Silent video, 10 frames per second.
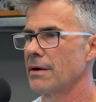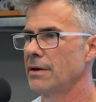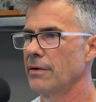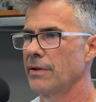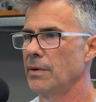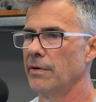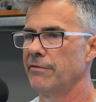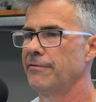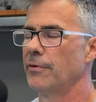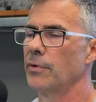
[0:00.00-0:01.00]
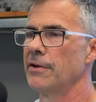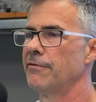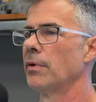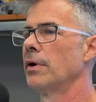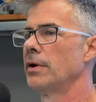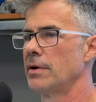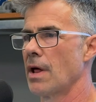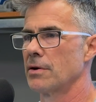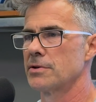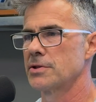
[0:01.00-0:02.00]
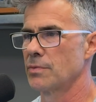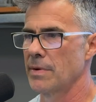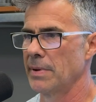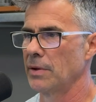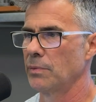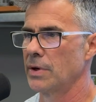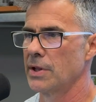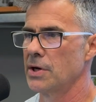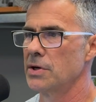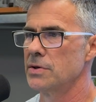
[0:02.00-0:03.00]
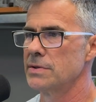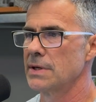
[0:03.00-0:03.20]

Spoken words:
You know, they want $4,400 to rebuild one of those.